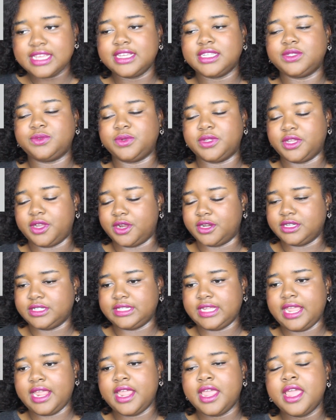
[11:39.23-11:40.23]
It's really hard to
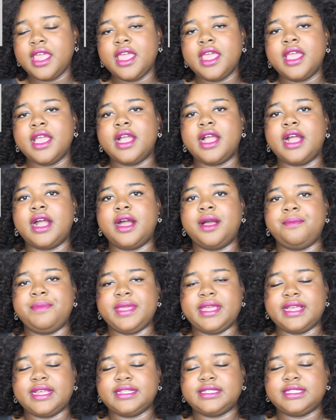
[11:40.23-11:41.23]
say
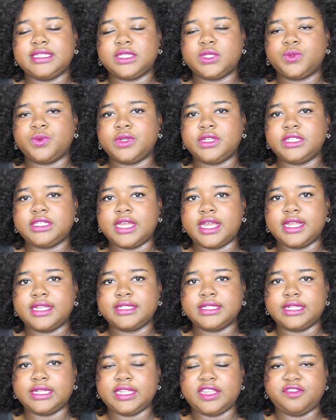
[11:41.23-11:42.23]
because this one
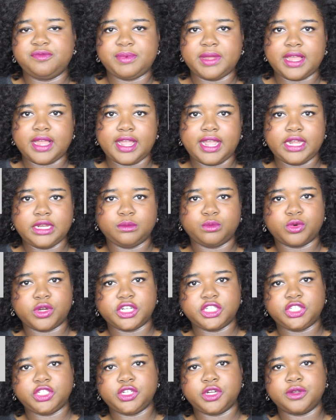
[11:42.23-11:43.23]
does leave behind
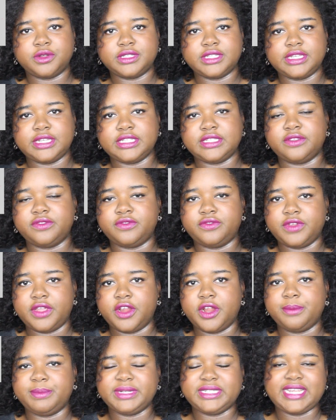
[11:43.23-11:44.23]
brush strokes. It is a
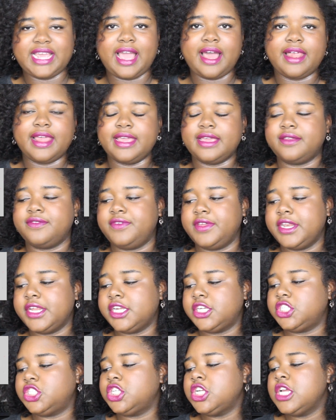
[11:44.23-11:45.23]
very metallic
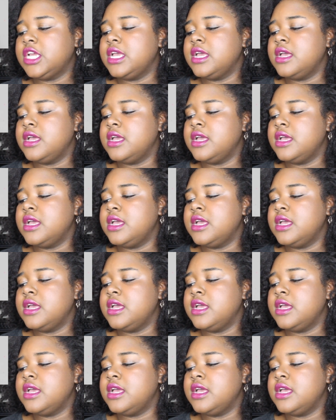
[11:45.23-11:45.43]
finish.